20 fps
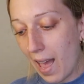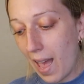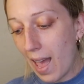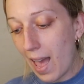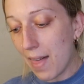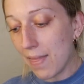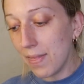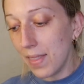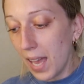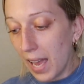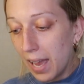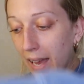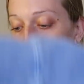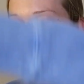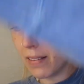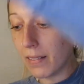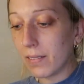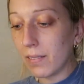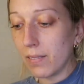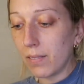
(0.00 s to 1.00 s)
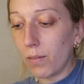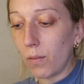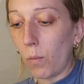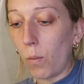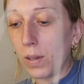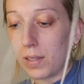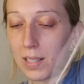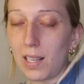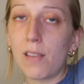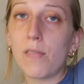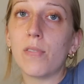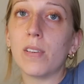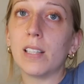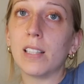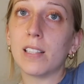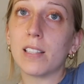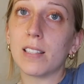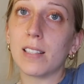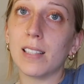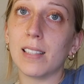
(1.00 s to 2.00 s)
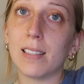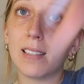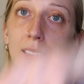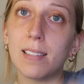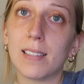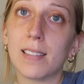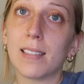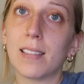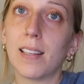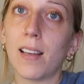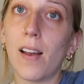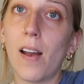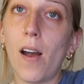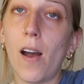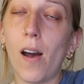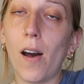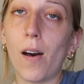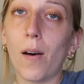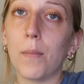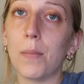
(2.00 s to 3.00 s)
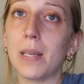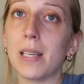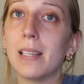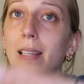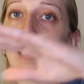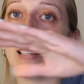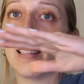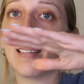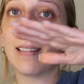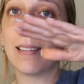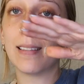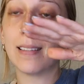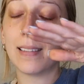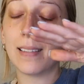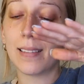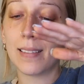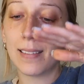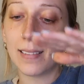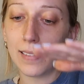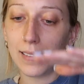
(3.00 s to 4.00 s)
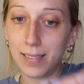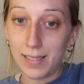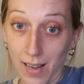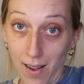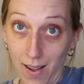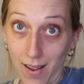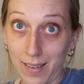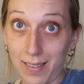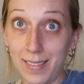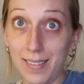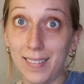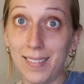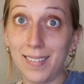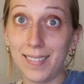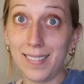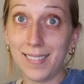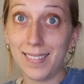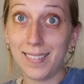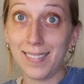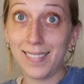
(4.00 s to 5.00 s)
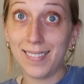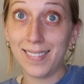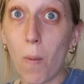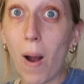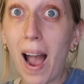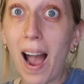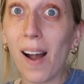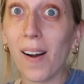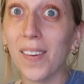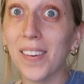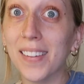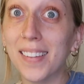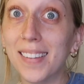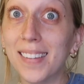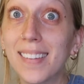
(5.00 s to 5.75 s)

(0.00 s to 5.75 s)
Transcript: And then once I finish this, I'll be done. Wow.